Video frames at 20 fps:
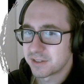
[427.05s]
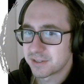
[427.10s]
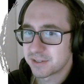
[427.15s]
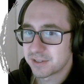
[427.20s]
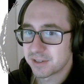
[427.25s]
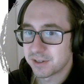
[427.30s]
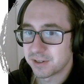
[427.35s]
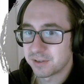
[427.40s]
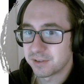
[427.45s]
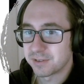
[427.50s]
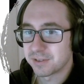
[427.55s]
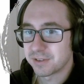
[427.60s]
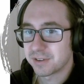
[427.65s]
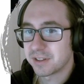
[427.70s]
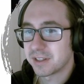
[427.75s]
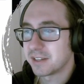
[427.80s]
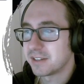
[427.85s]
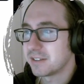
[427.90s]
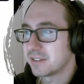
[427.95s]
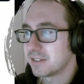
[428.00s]
So
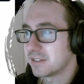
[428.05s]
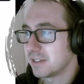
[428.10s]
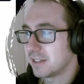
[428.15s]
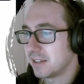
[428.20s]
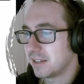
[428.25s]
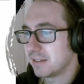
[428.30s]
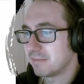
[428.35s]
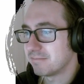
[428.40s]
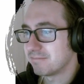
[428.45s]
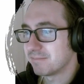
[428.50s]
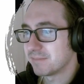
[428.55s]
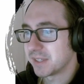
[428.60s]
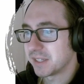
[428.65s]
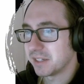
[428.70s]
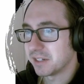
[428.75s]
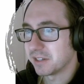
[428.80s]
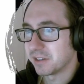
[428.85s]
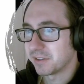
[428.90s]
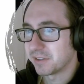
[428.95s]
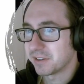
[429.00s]
glad to see,
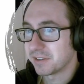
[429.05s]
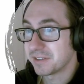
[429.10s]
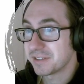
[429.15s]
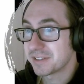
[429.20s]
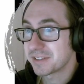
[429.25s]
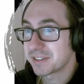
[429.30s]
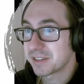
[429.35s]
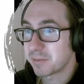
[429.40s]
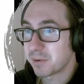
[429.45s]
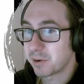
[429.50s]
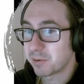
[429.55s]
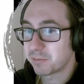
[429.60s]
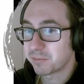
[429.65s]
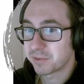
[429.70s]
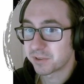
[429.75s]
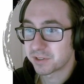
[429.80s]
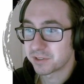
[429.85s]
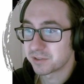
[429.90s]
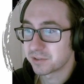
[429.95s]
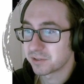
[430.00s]
there is some hope for
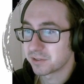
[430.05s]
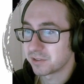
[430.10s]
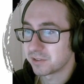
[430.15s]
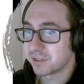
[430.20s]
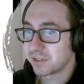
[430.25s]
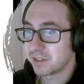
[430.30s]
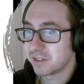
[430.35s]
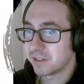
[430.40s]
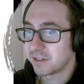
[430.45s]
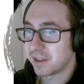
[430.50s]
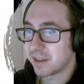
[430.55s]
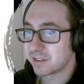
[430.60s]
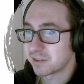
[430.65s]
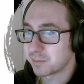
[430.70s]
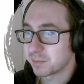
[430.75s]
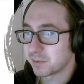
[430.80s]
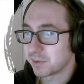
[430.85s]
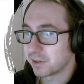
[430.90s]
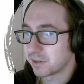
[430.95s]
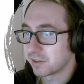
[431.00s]
Control in
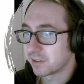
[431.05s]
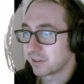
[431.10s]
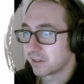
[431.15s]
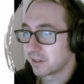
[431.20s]
Esper.